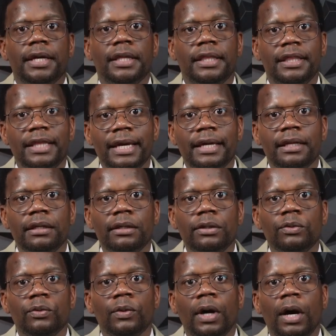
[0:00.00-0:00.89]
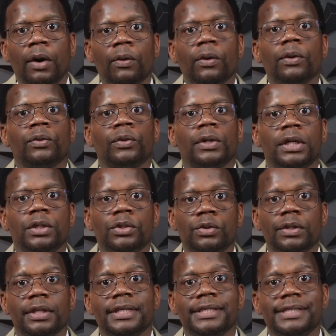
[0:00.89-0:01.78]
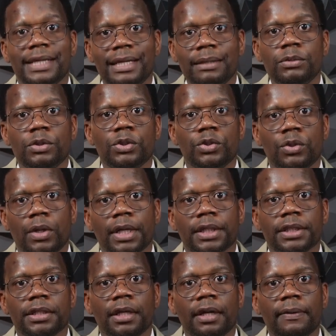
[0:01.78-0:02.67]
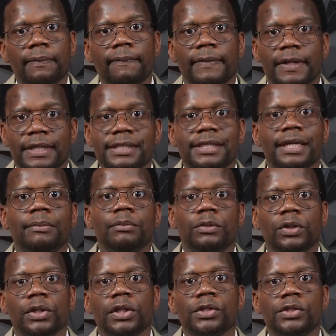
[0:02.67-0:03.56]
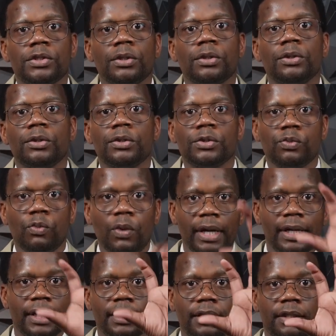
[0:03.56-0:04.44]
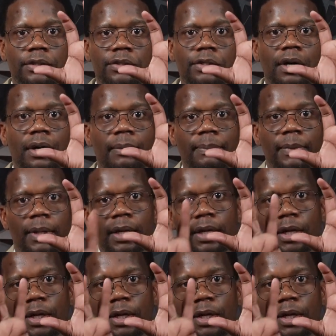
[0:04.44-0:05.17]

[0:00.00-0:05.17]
Then you can draw the same structure, the same three circles, one at the top,